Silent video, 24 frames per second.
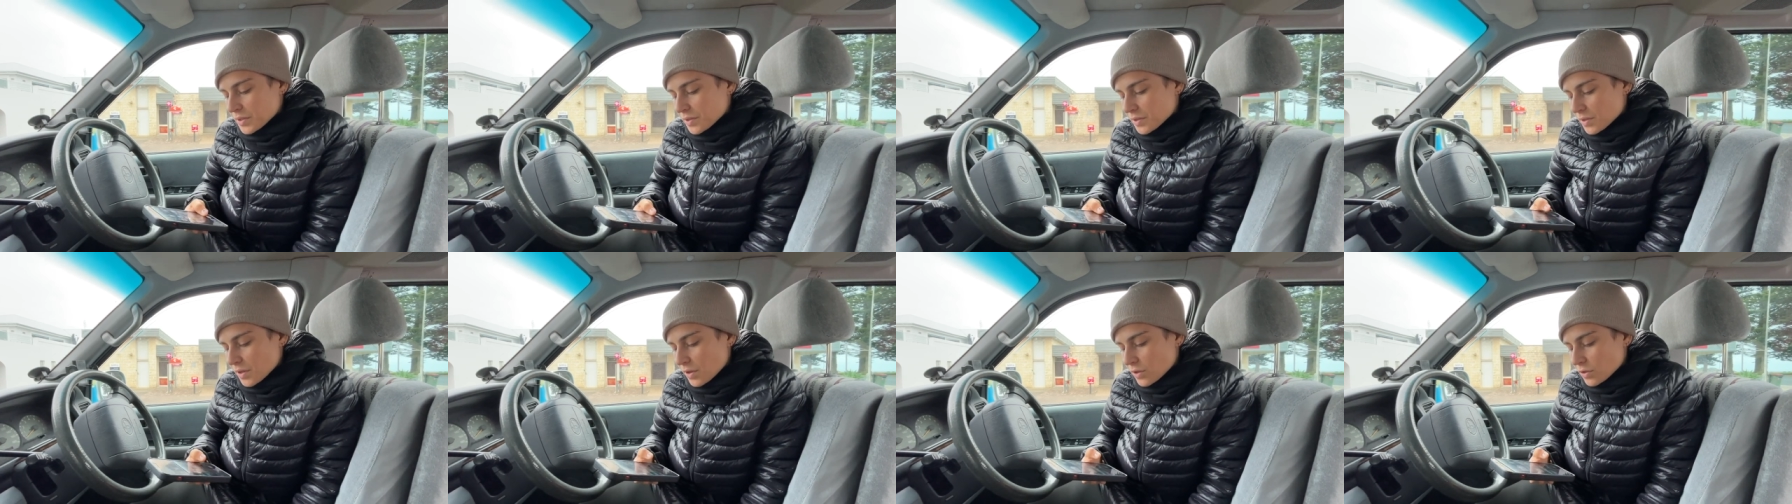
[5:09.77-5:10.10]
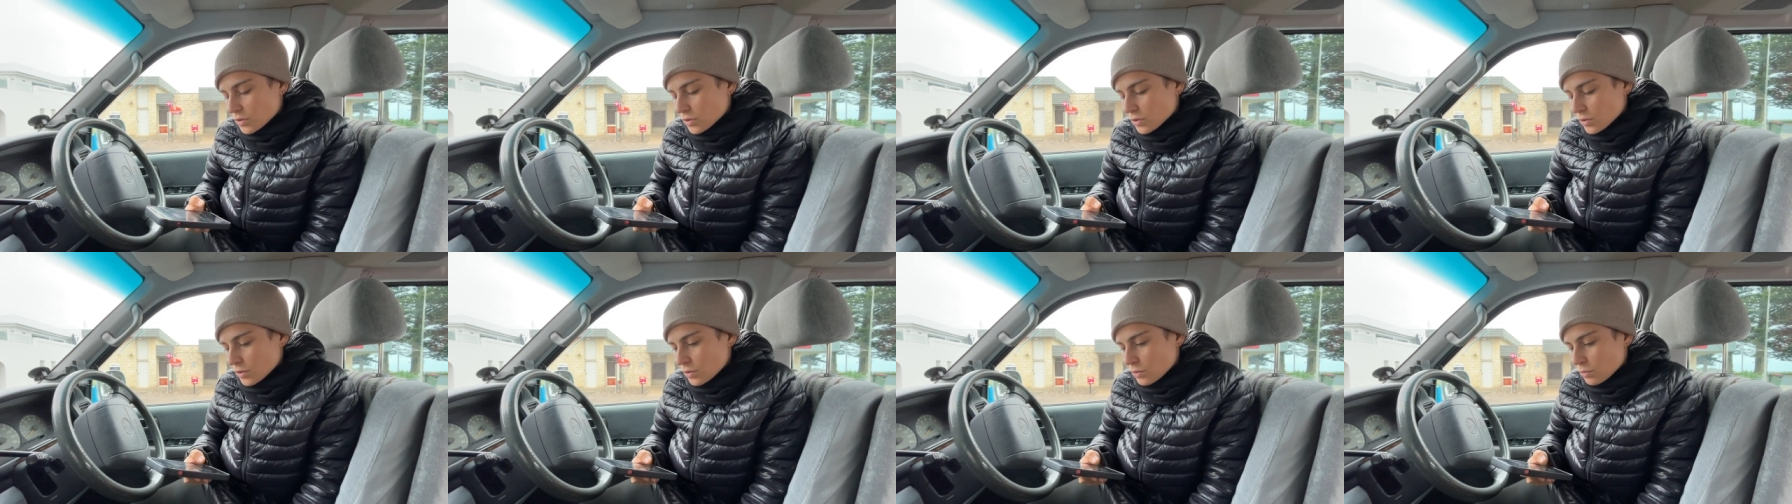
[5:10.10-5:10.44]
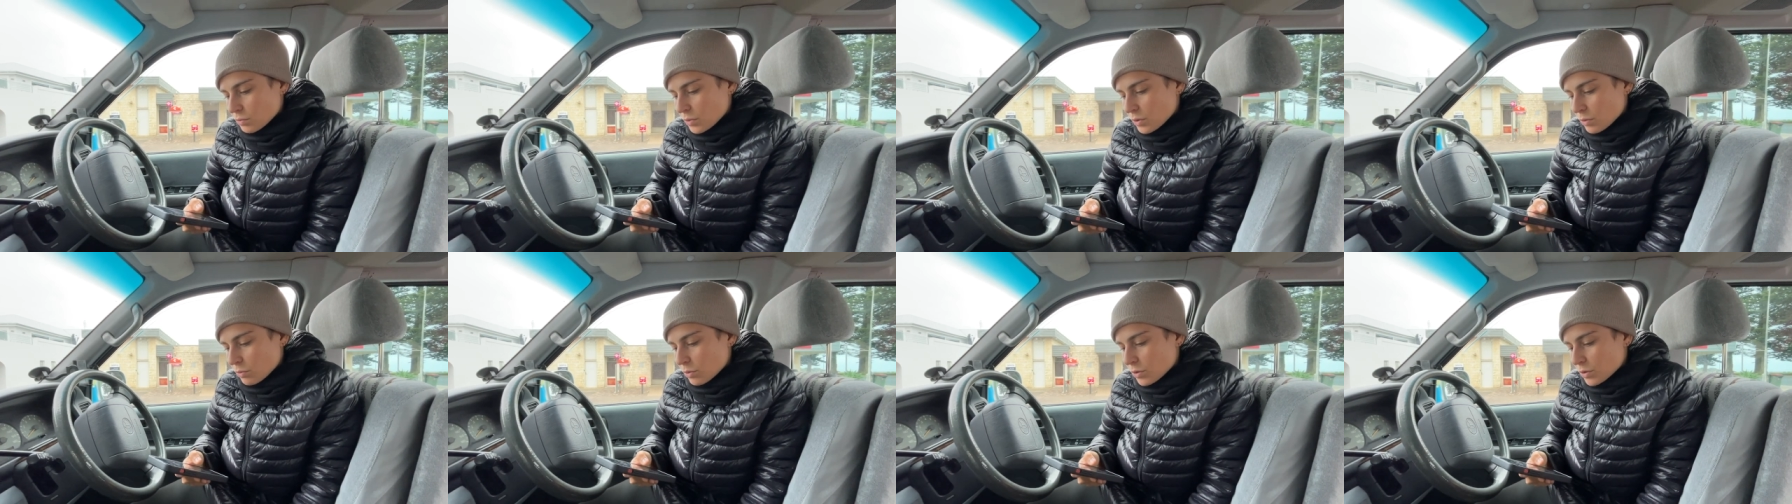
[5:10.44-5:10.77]
station
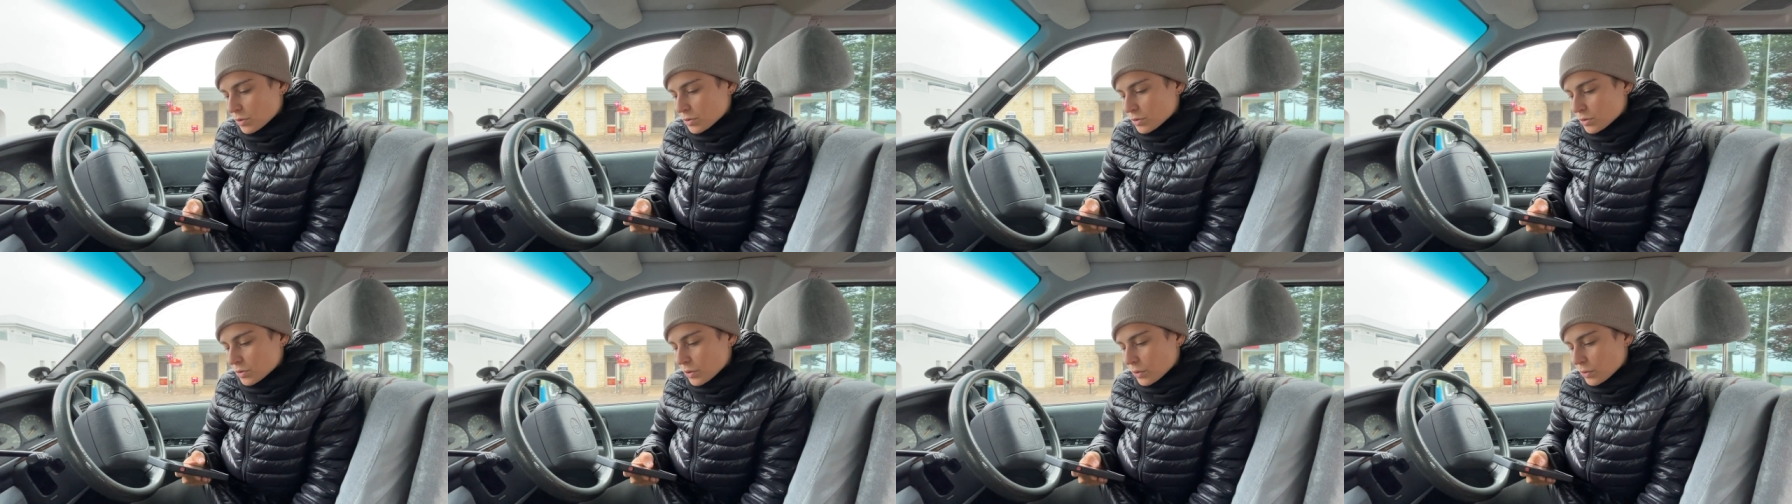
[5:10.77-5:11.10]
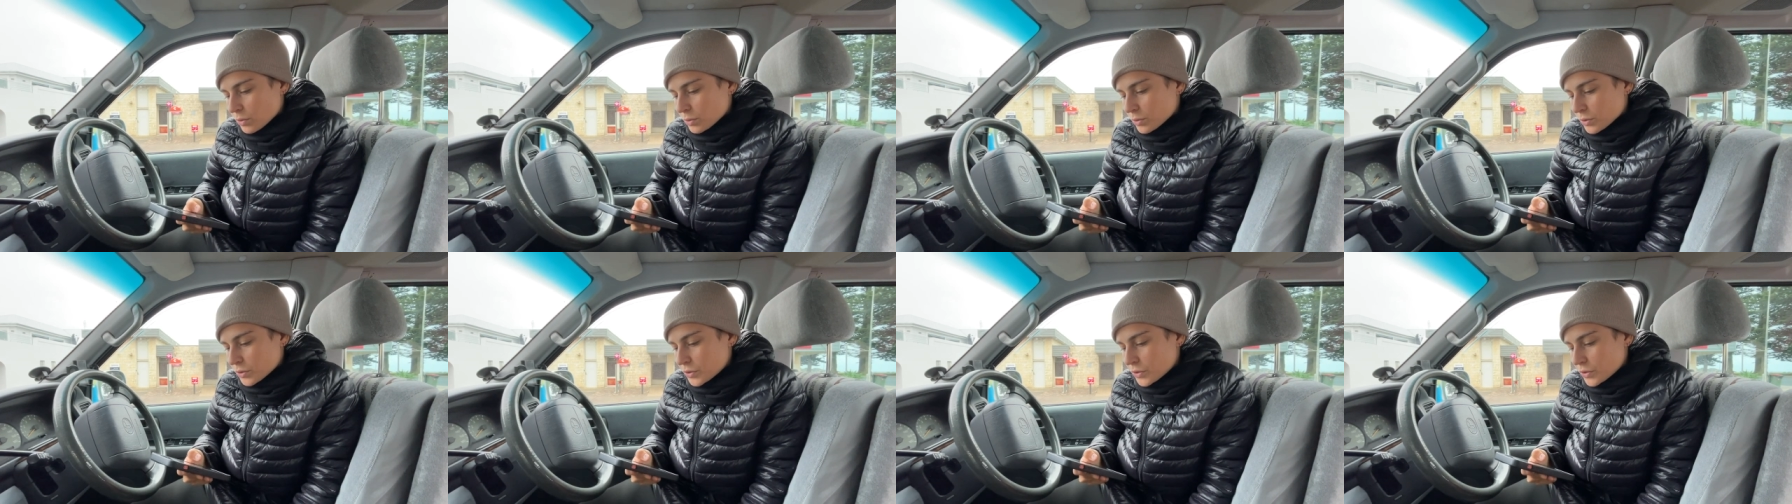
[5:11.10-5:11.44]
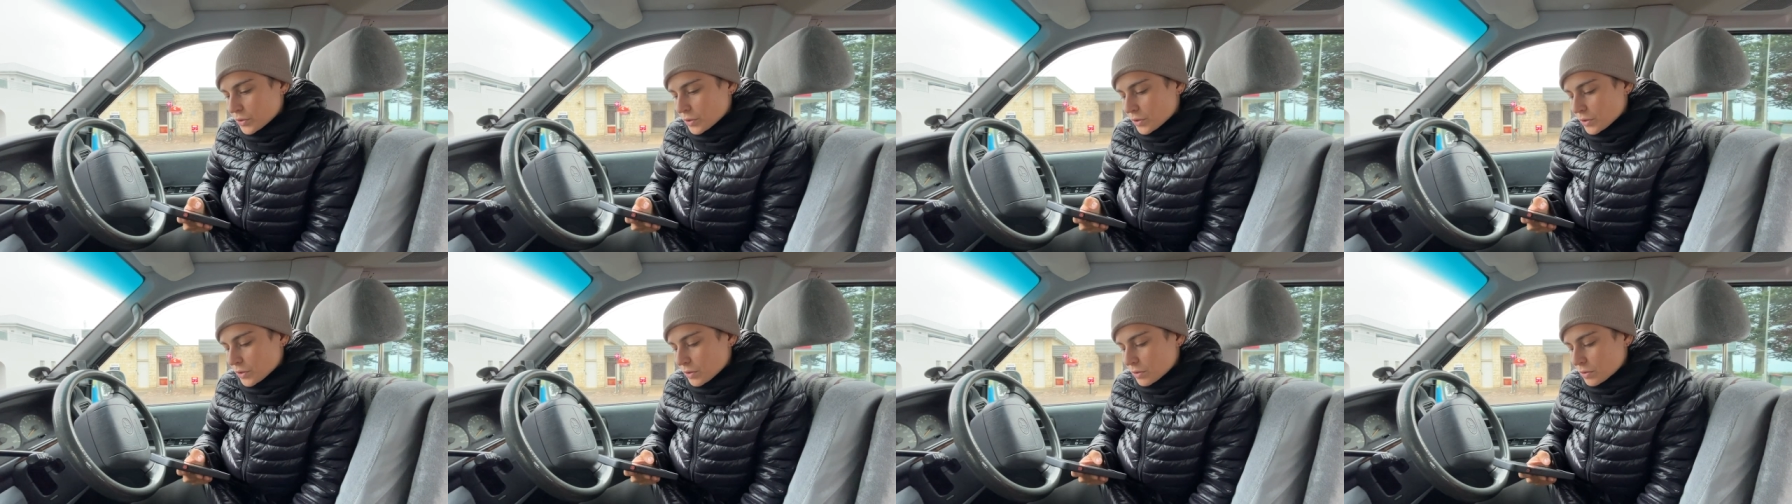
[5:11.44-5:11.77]
we were told
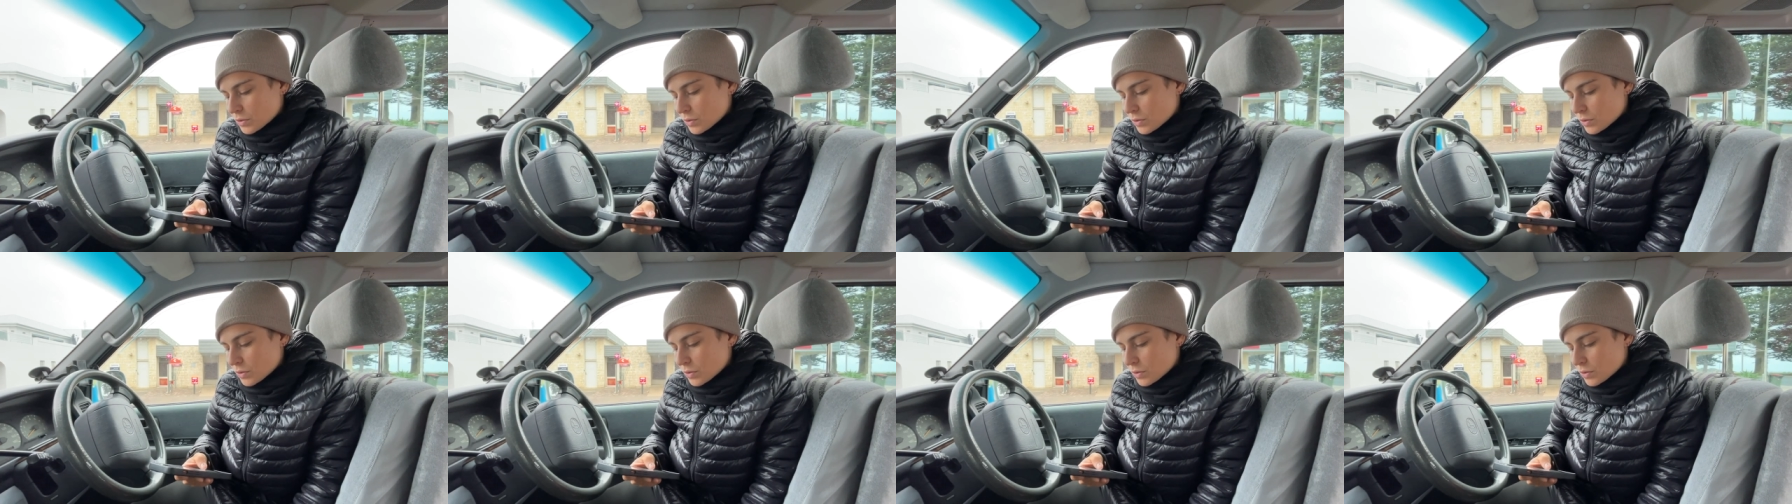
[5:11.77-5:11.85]
uh,